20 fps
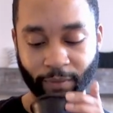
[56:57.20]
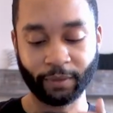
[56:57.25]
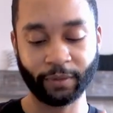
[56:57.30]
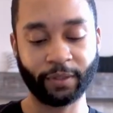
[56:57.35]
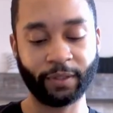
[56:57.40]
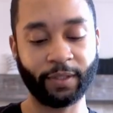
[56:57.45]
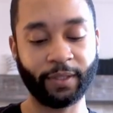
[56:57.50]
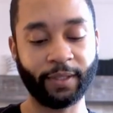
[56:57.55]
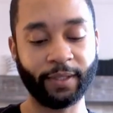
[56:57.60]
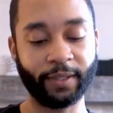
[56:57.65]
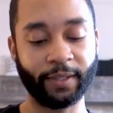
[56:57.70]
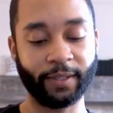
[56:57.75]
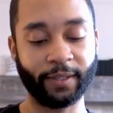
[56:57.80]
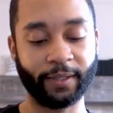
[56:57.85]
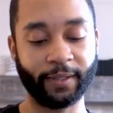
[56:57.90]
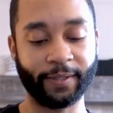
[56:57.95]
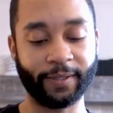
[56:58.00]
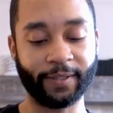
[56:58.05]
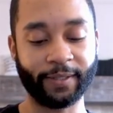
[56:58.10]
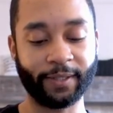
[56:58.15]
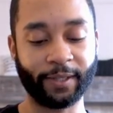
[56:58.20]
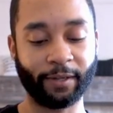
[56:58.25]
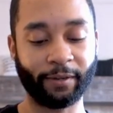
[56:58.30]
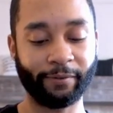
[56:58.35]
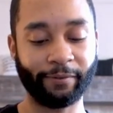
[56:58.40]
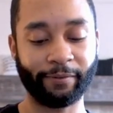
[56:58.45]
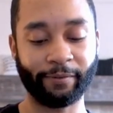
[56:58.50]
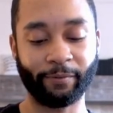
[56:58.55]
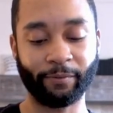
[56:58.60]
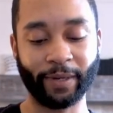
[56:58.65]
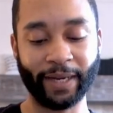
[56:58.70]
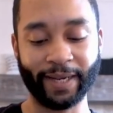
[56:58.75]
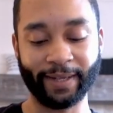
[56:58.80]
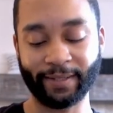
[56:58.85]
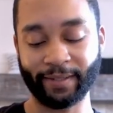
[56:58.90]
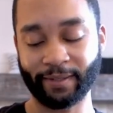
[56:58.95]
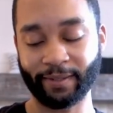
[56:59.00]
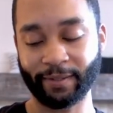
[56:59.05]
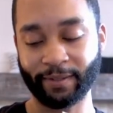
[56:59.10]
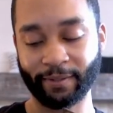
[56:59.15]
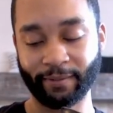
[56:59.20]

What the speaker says: The tea itself, wet,